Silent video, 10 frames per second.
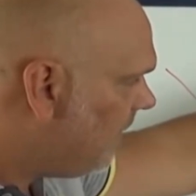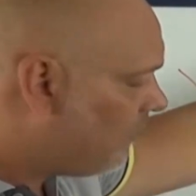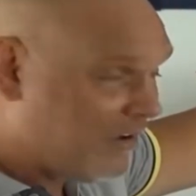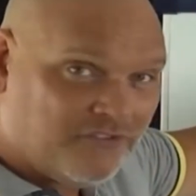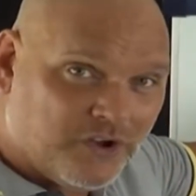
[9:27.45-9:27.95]

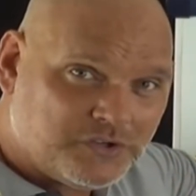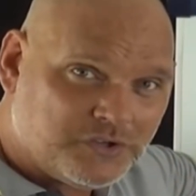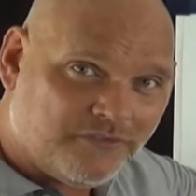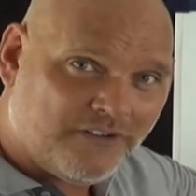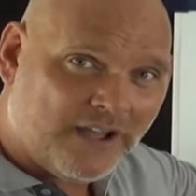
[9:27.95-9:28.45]
by virtue
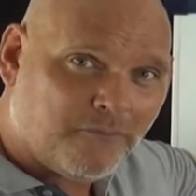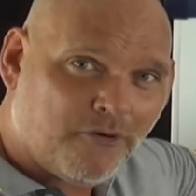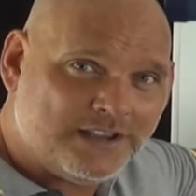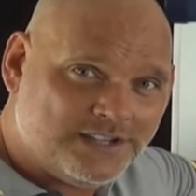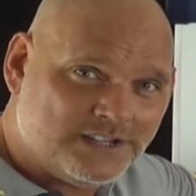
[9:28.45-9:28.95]
of the fact
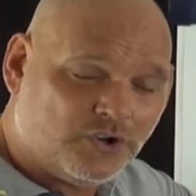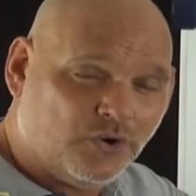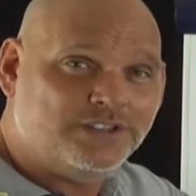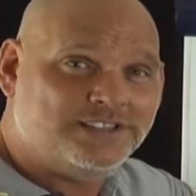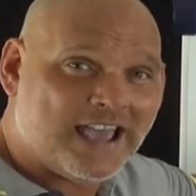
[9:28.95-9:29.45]
price is
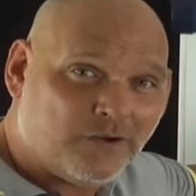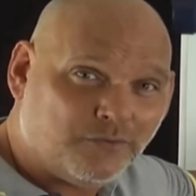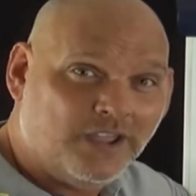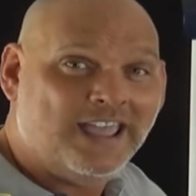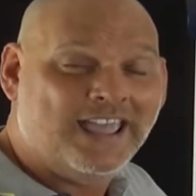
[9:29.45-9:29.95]
going
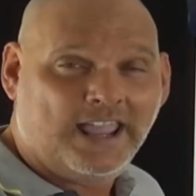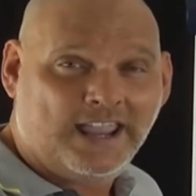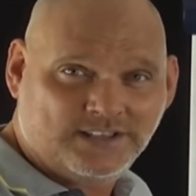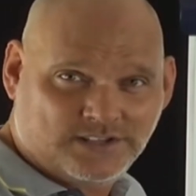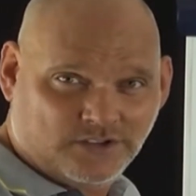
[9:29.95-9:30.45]
down
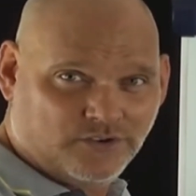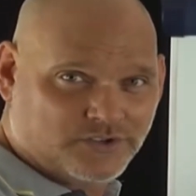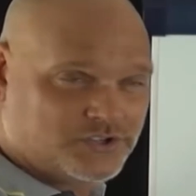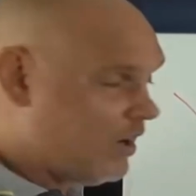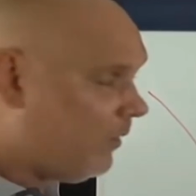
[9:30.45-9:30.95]
into
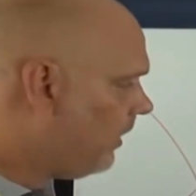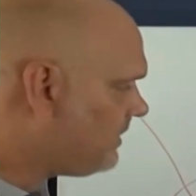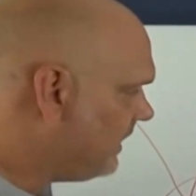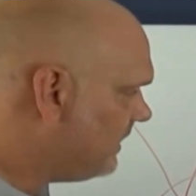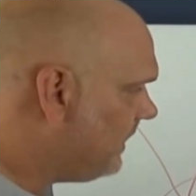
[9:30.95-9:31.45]
those stop
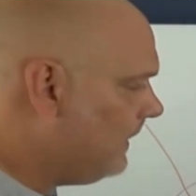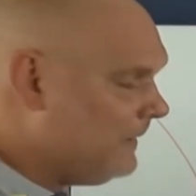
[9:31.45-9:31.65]
losses.